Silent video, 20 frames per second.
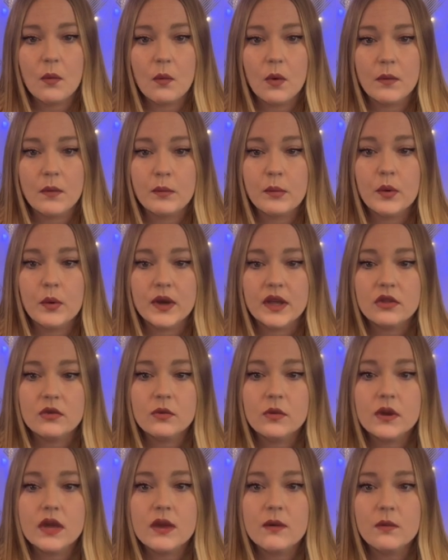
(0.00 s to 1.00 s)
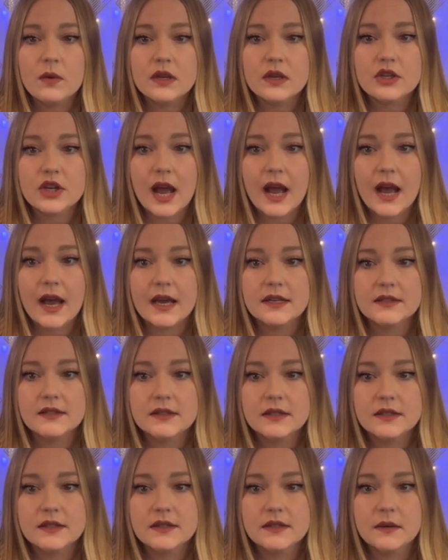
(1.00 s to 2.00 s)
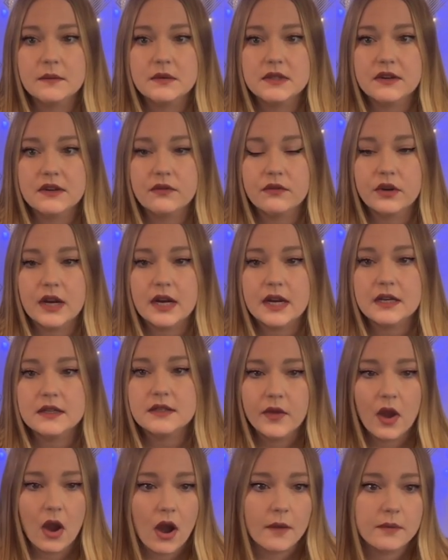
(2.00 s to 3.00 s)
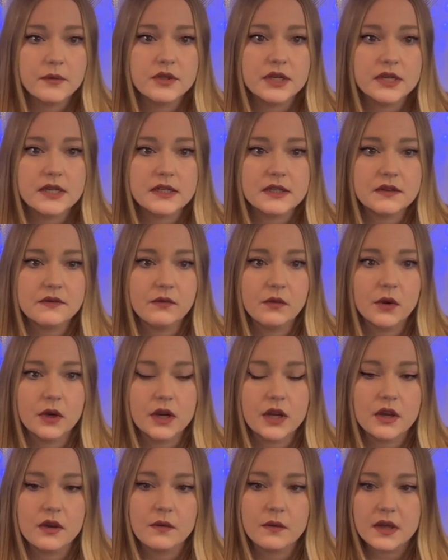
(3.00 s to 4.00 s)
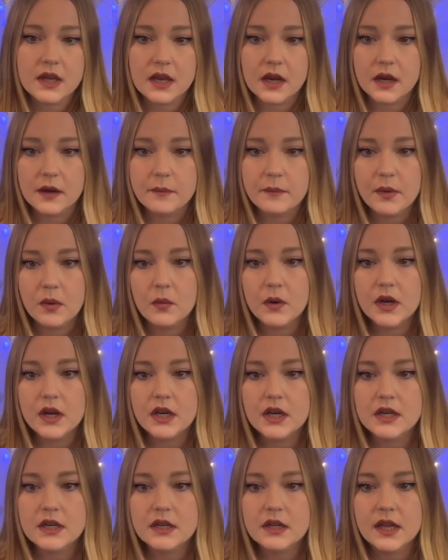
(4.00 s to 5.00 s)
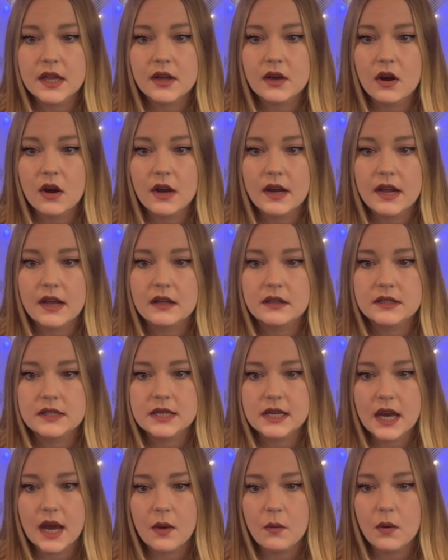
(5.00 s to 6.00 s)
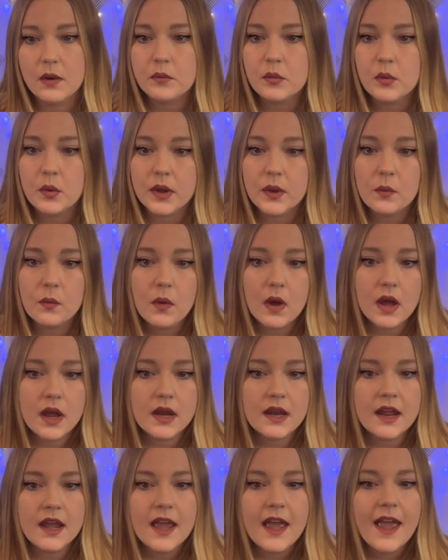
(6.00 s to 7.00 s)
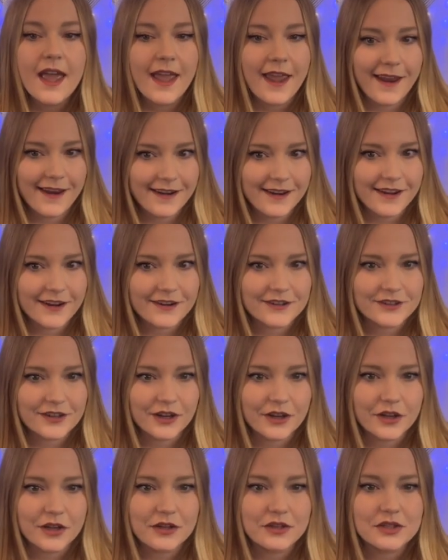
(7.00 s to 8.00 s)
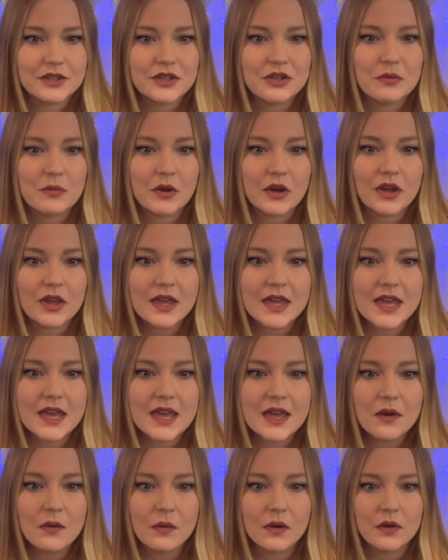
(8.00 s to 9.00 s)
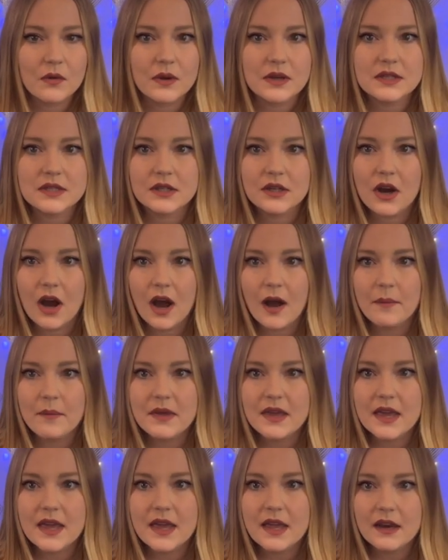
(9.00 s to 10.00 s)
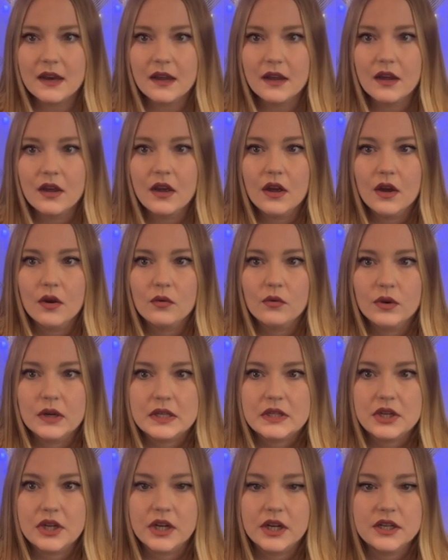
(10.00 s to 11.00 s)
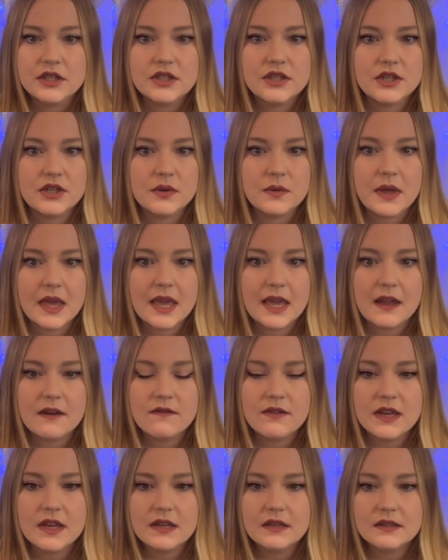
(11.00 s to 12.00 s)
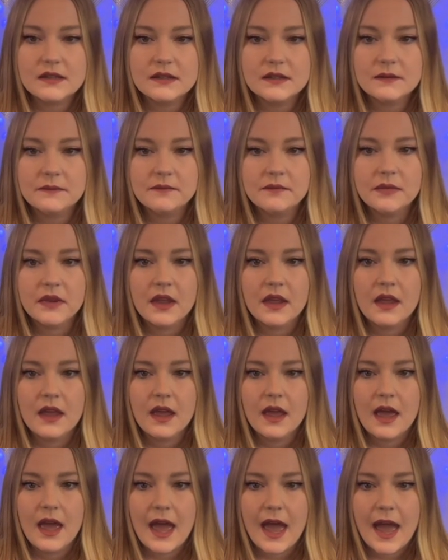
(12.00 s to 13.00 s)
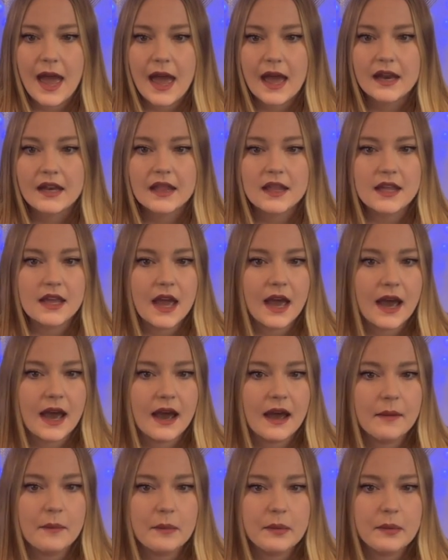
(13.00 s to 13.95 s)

1.3, which has some different options for you here. But we're going to click on LTI 1.1, and here's our consumer key. We're going to copy it, return to Canvas, add the app,